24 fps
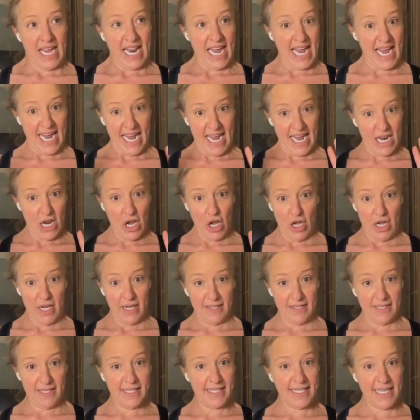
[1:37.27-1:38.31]
and I had
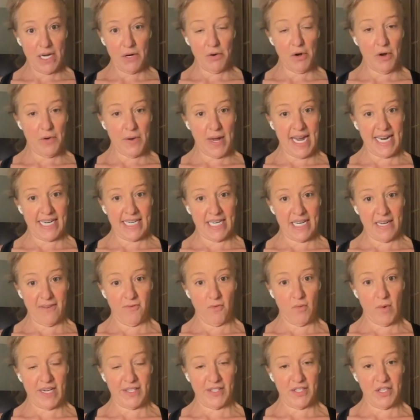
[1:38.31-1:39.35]
zero idea
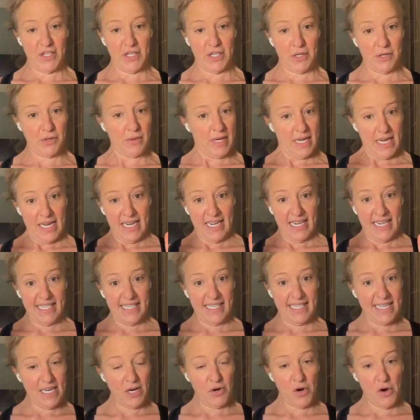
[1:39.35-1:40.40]
of what to do
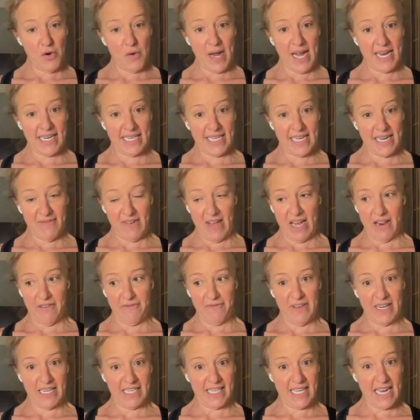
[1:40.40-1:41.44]
and zero idea of how
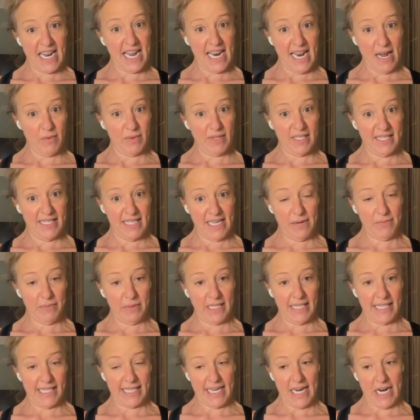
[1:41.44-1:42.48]
to fix it, and I was
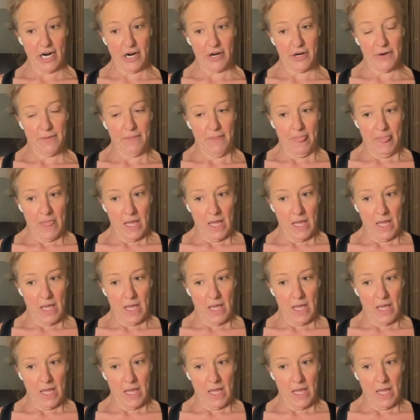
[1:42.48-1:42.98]
deeply scared.